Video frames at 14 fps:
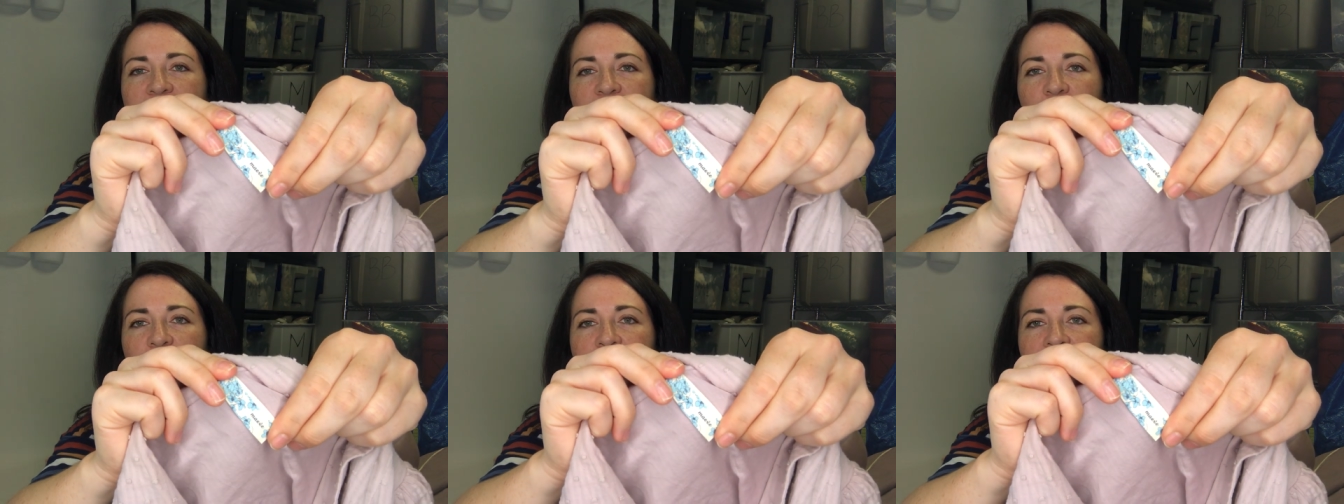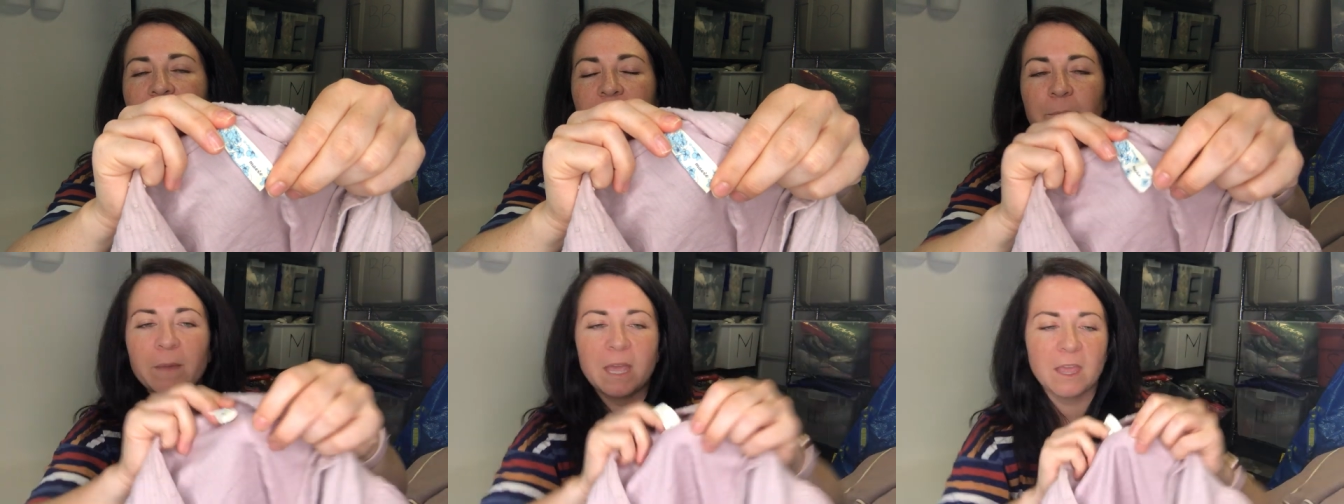this is an old
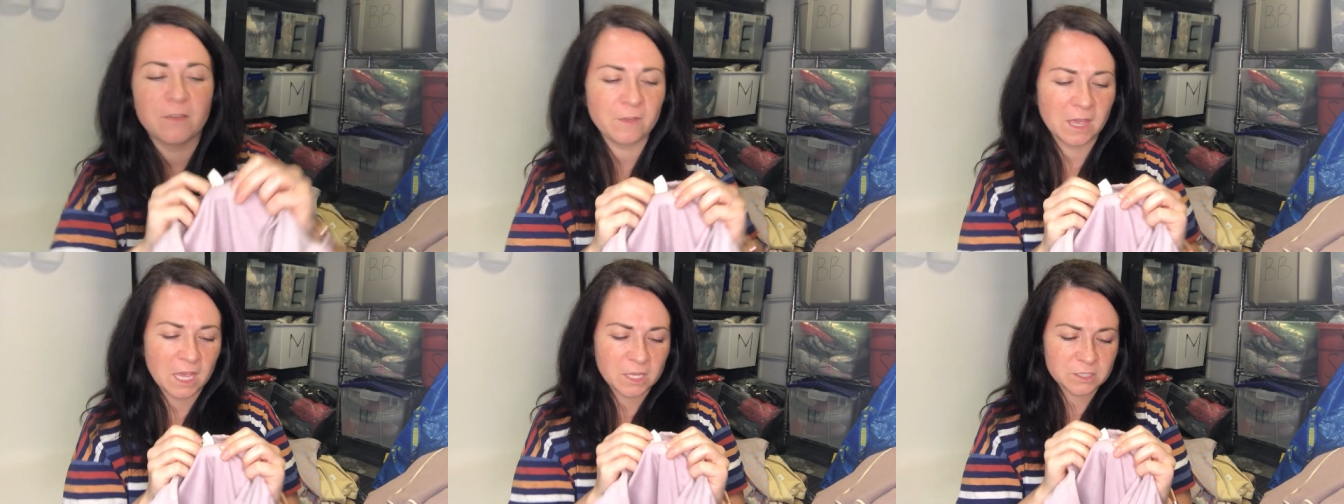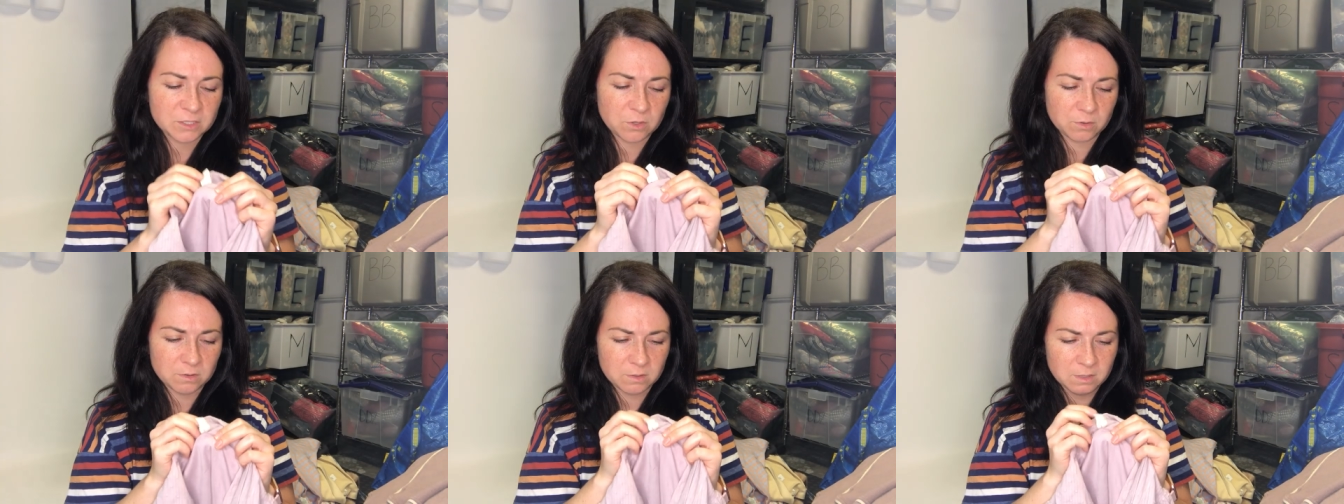tag Mave.
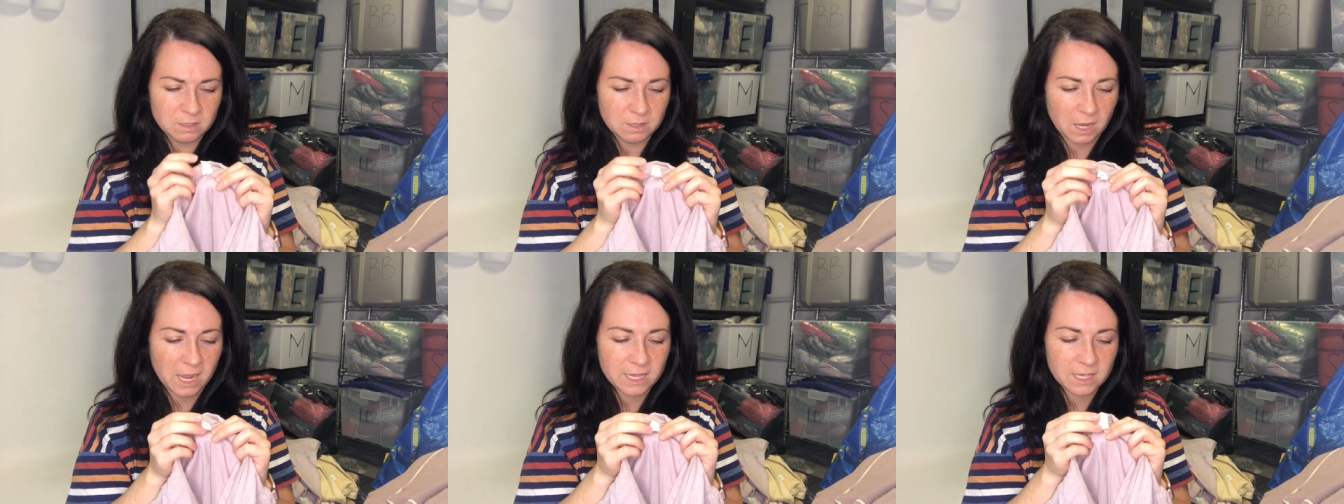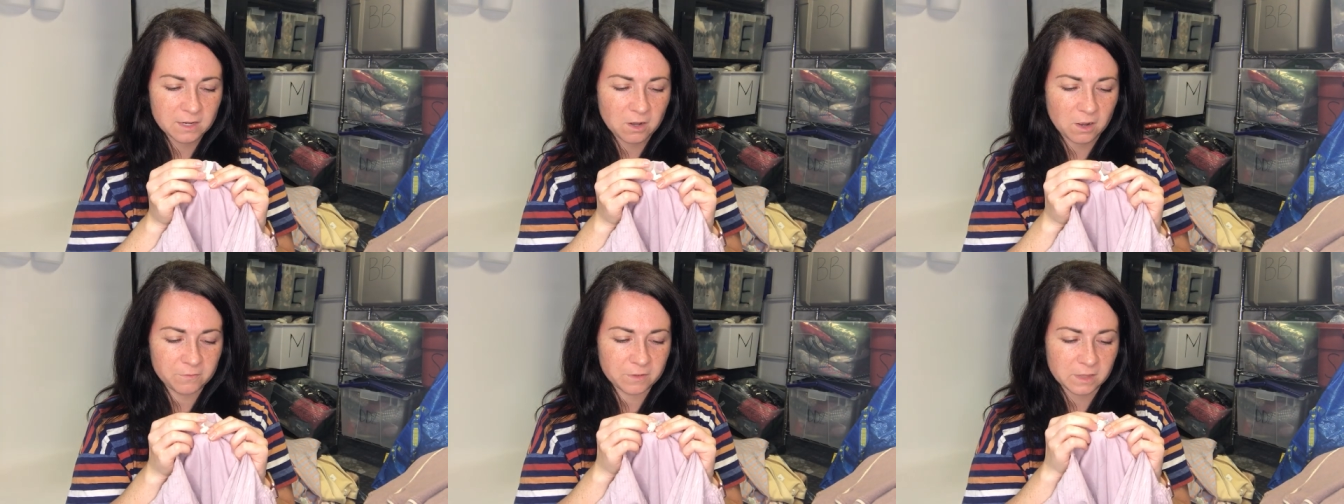So I
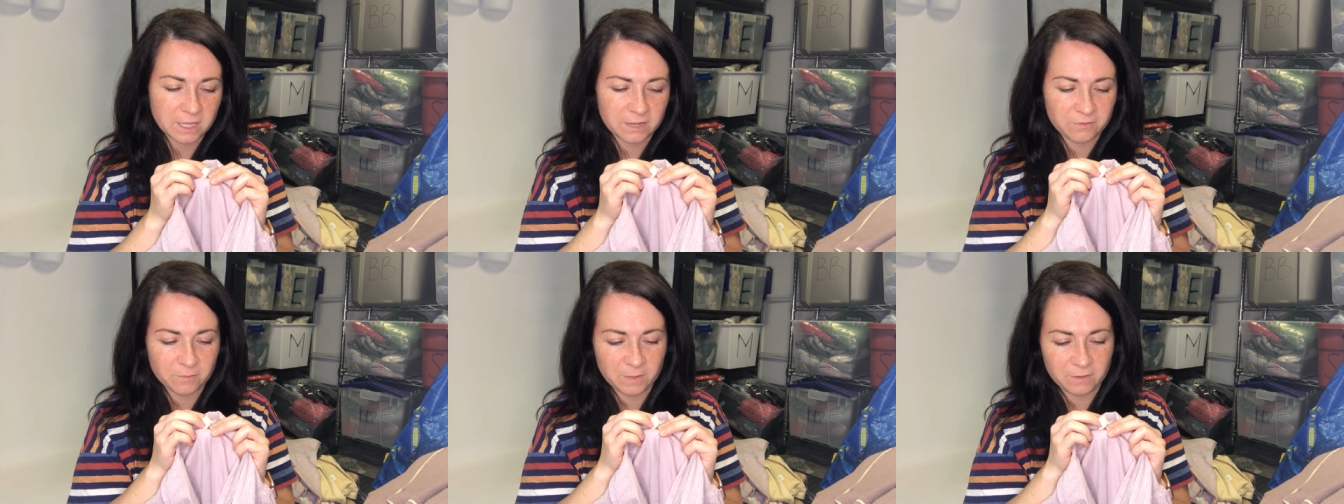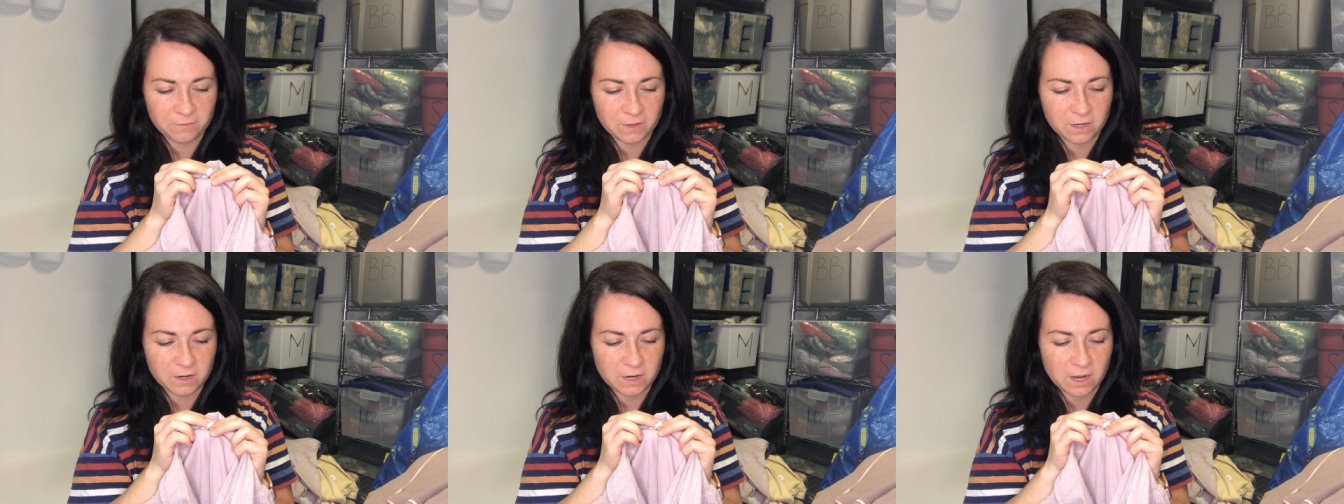cannot for the life of me
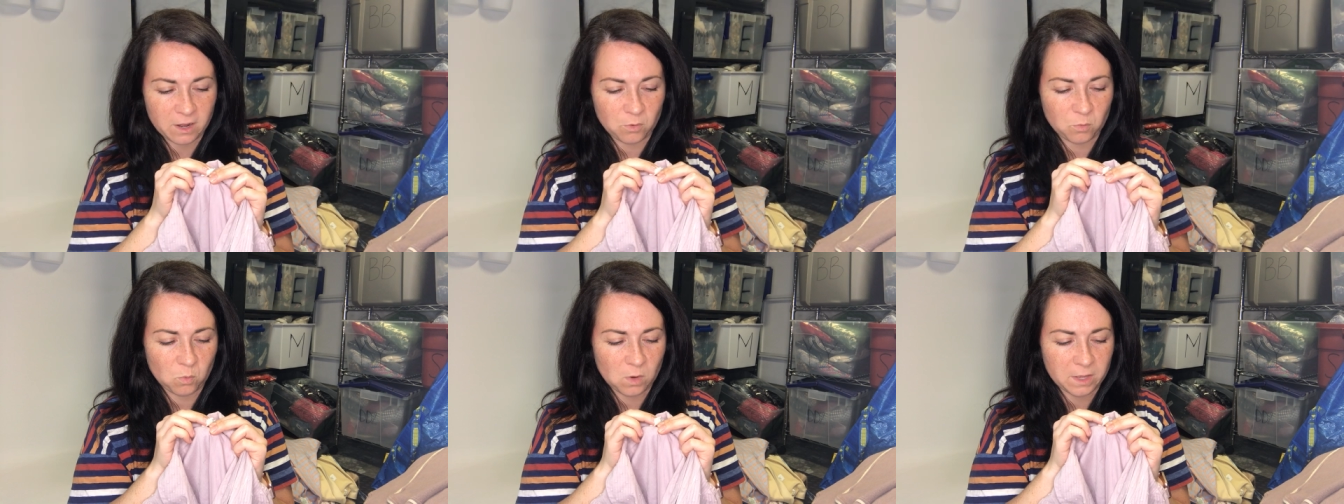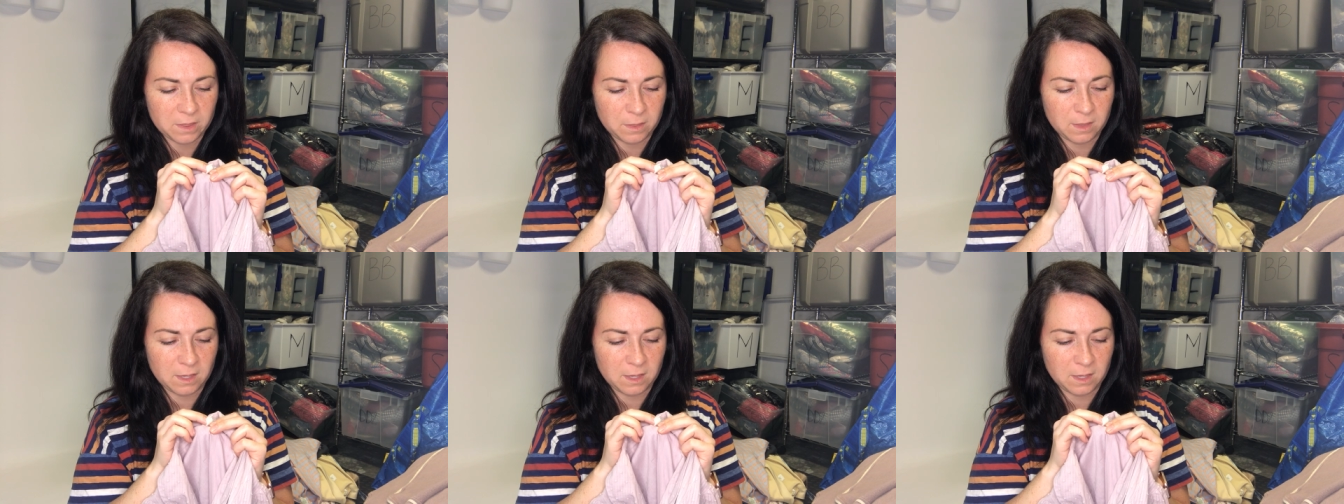figure out what